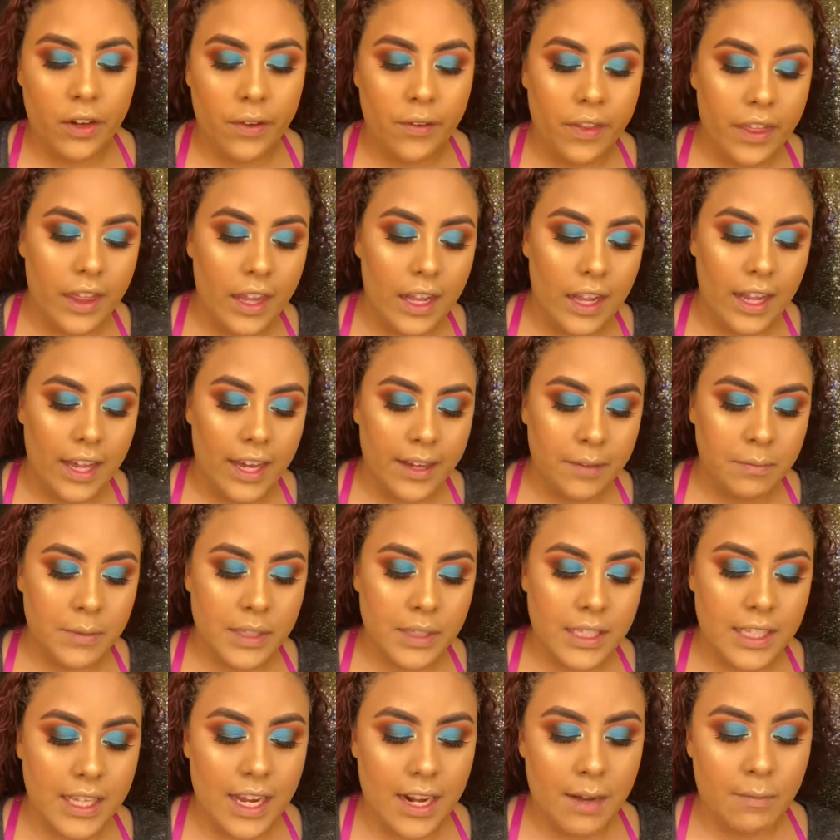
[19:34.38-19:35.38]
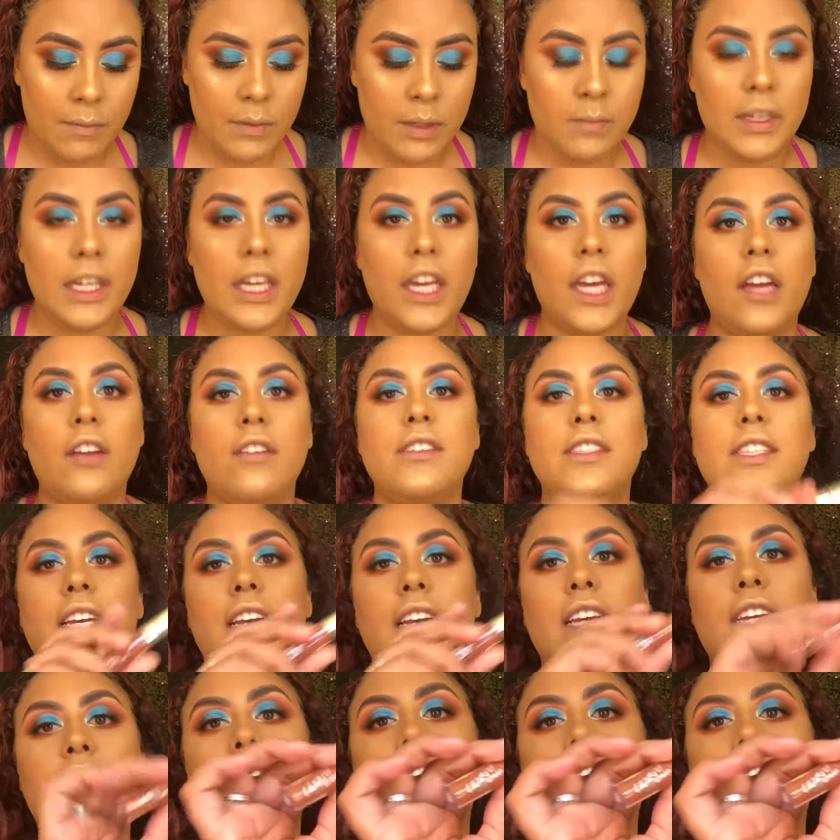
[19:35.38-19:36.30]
with lips, and I'm going to be using